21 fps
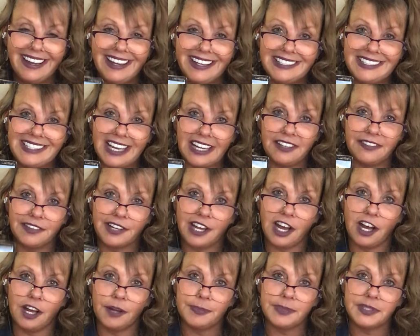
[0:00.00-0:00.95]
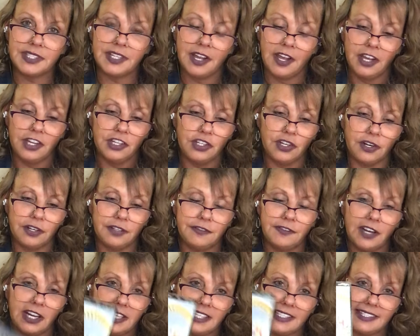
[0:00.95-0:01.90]
Ten of Cups. Your
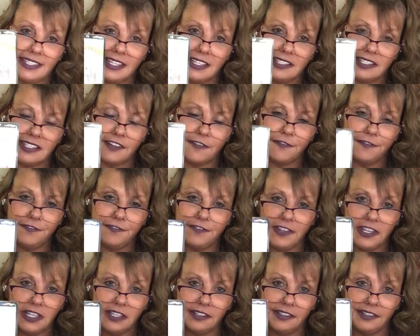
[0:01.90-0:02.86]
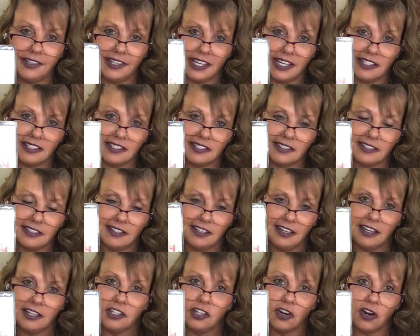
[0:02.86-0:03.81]
advice is to feel this
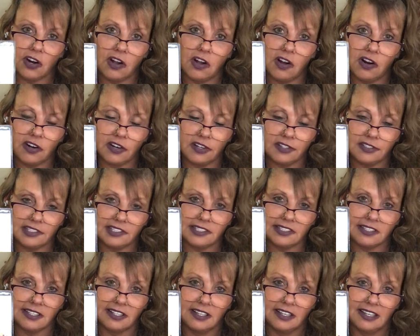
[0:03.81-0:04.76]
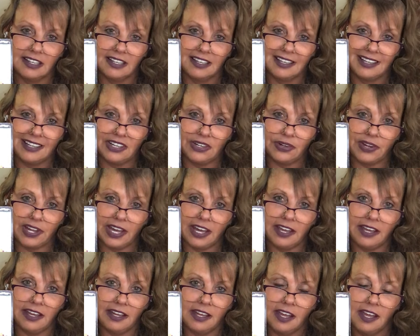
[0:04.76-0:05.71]
in your heart.
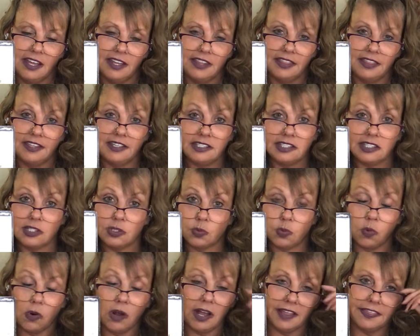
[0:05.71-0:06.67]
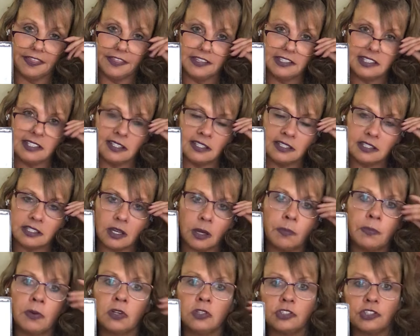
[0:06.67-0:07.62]
Okay? This is what? This is
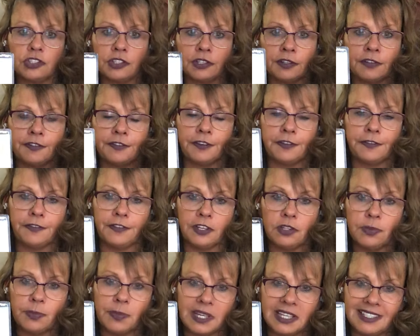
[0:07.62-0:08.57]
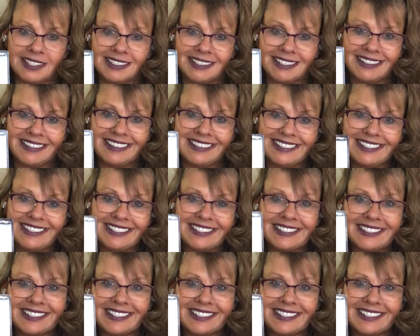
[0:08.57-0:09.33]
emotional fulfillment. This is